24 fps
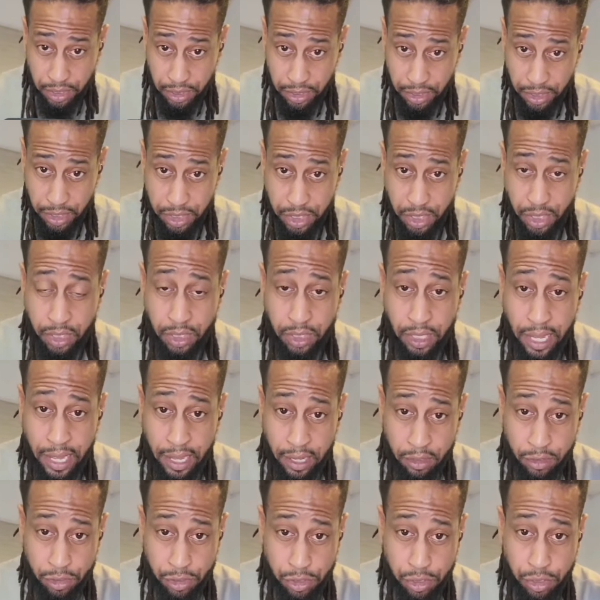this
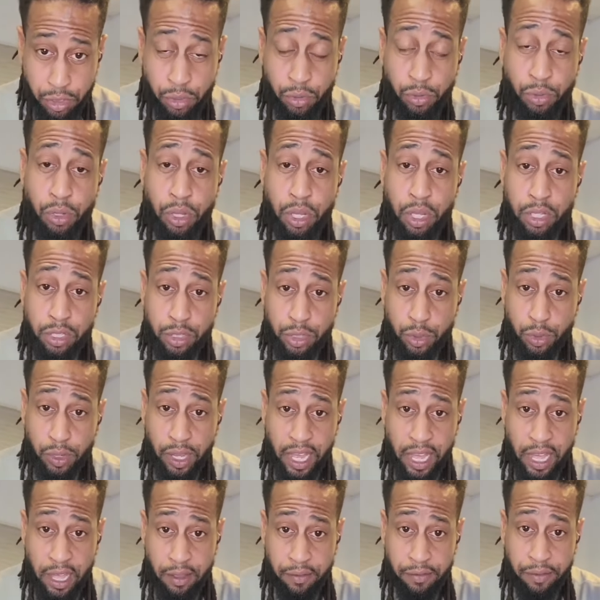allows you to
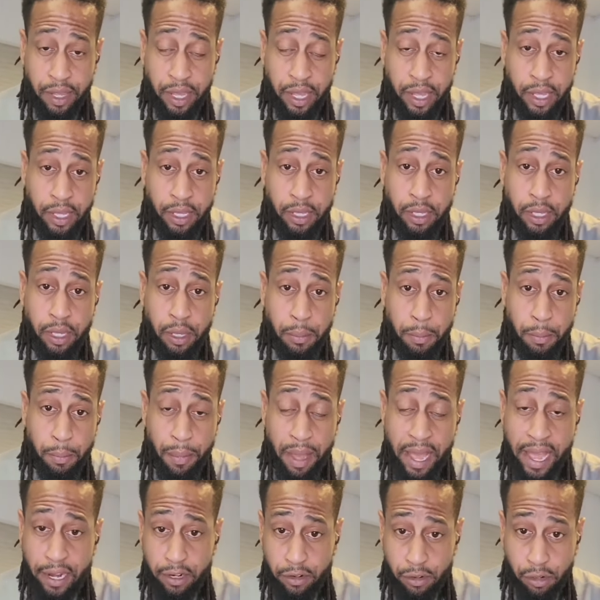have a
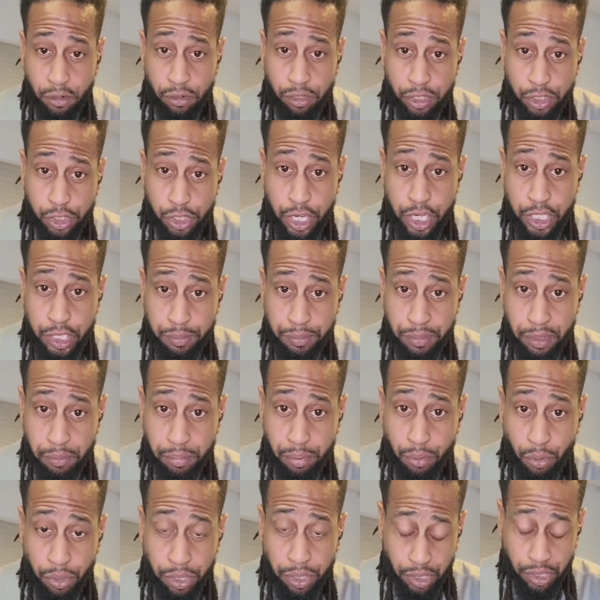macro adjustment
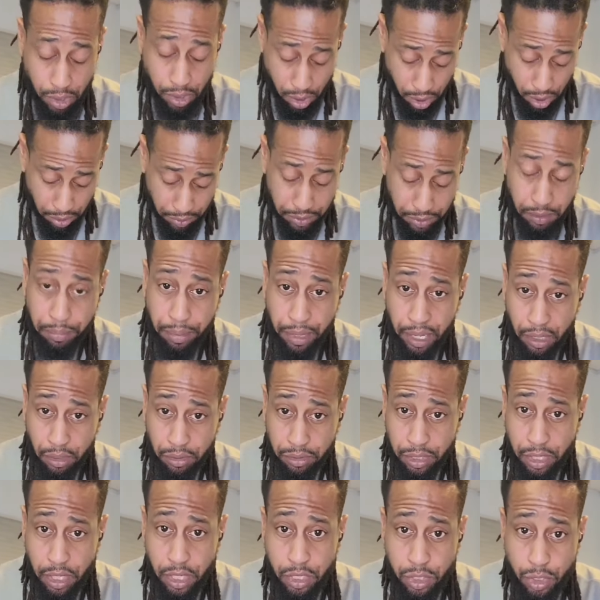point on the
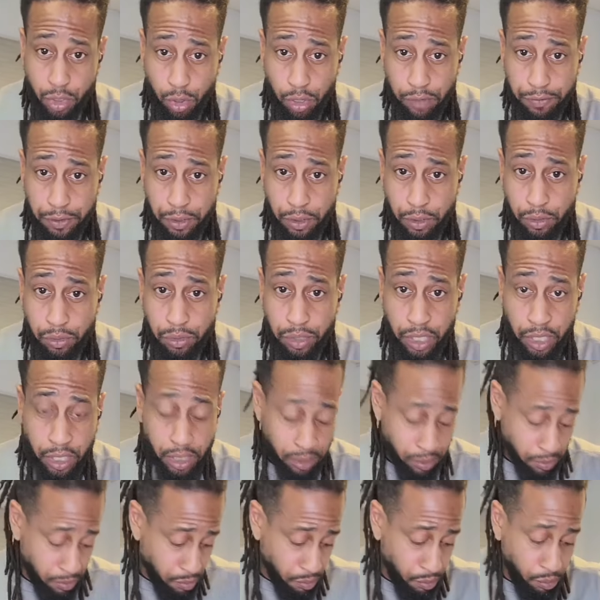belt. So if you
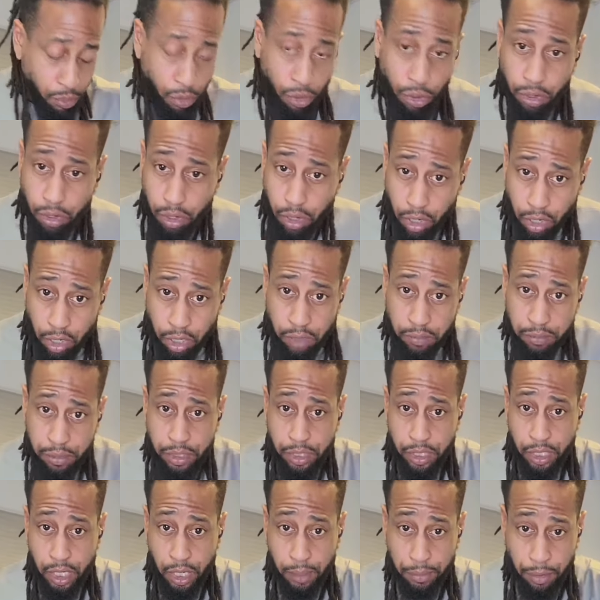need more arms
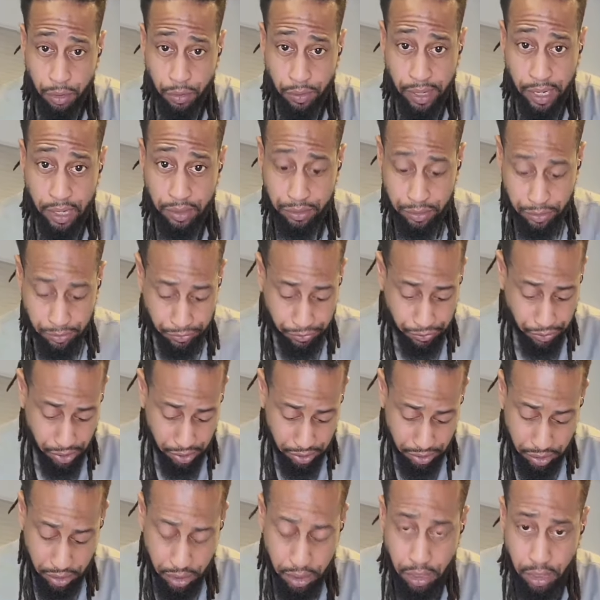to come around the
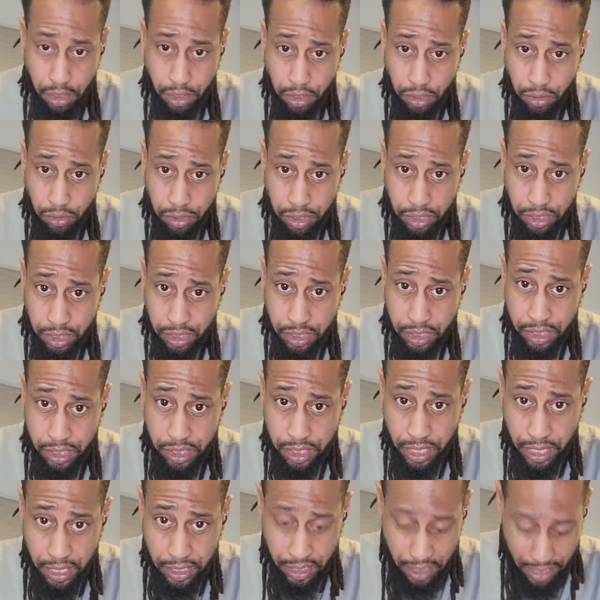front, you can
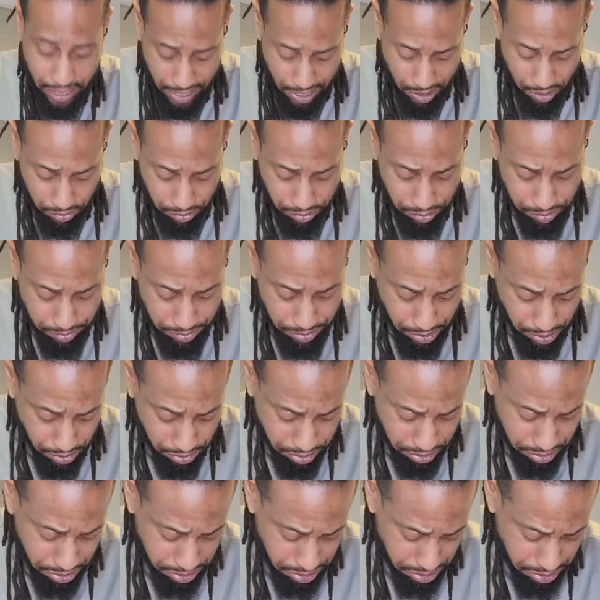extend out the
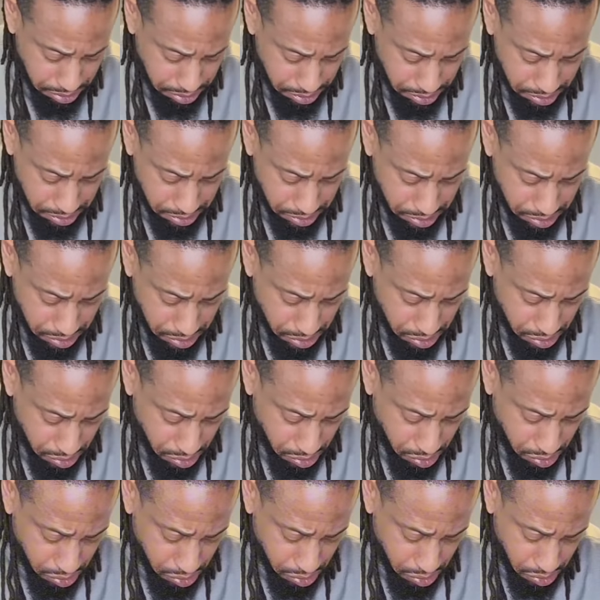belt
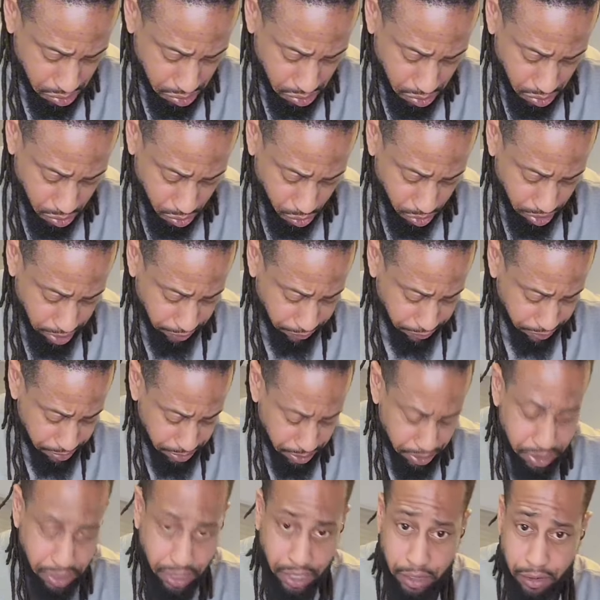away from the
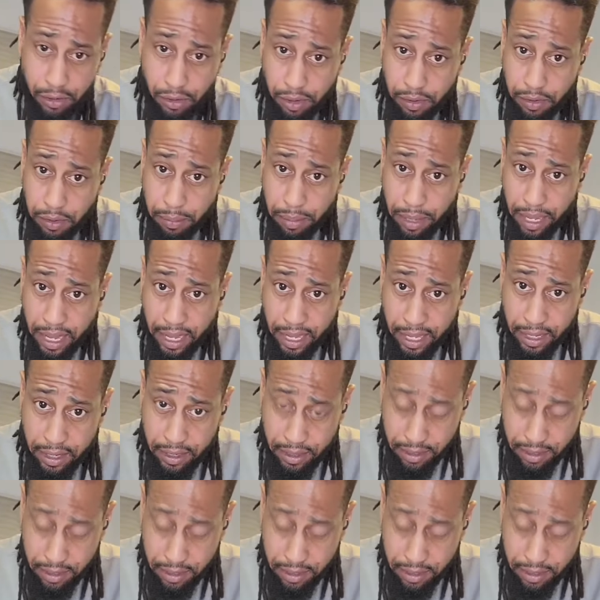center of the pad.